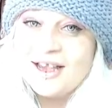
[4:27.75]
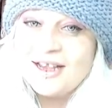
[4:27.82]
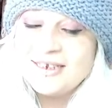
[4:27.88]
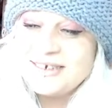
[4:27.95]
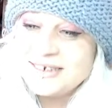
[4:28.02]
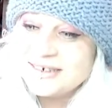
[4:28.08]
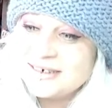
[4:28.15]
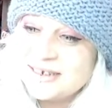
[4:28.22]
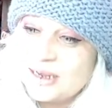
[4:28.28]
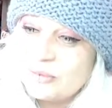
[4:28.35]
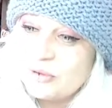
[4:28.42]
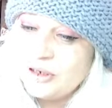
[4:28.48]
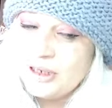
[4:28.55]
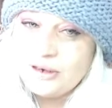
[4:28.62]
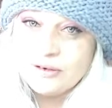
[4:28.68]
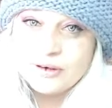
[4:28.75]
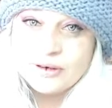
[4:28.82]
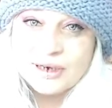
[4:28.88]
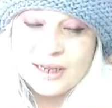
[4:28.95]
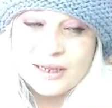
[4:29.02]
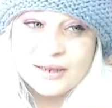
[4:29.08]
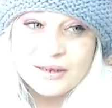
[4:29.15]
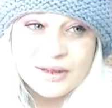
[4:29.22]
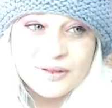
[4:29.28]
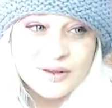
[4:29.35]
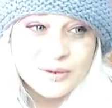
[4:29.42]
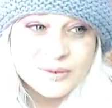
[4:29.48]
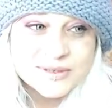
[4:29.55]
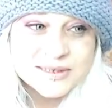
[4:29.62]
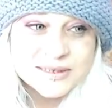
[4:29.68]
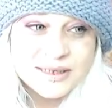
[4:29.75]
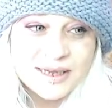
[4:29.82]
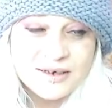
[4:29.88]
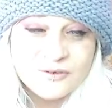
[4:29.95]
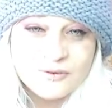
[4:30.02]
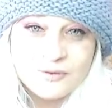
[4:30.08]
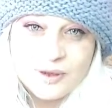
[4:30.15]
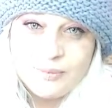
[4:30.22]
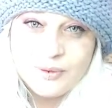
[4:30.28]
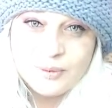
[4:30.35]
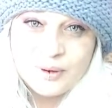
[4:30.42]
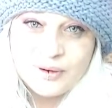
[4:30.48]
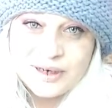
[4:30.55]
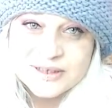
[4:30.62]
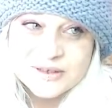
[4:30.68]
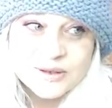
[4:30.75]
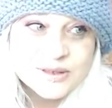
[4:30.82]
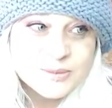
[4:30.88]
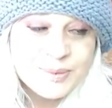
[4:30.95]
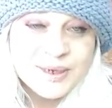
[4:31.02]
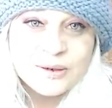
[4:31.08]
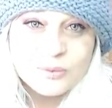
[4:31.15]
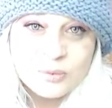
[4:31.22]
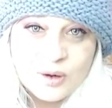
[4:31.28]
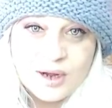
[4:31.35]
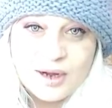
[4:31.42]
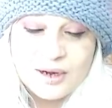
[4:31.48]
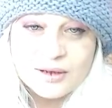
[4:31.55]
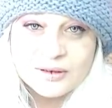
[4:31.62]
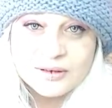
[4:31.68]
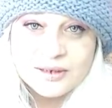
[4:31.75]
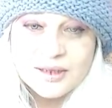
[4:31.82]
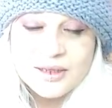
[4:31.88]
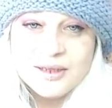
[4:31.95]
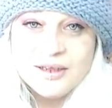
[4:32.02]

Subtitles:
I did come on here, I think it was late February. So it's been a while.